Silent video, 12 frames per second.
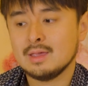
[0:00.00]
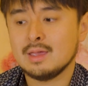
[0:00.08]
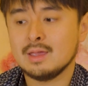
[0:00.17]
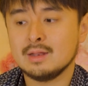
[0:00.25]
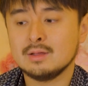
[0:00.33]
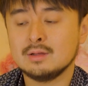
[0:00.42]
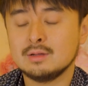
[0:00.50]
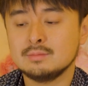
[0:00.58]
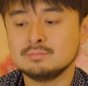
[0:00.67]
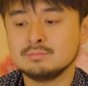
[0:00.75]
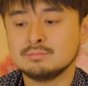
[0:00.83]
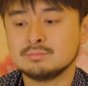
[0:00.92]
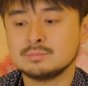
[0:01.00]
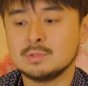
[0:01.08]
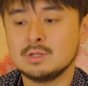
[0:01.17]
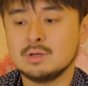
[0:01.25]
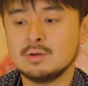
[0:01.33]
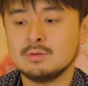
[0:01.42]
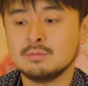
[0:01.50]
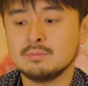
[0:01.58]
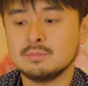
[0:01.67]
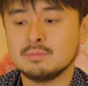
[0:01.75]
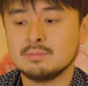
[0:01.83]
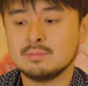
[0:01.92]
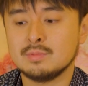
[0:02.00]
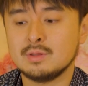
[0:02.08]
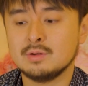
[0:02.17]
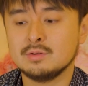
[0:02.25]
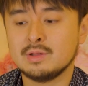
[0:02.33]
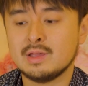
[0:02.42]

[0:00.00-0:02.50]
And, you know, there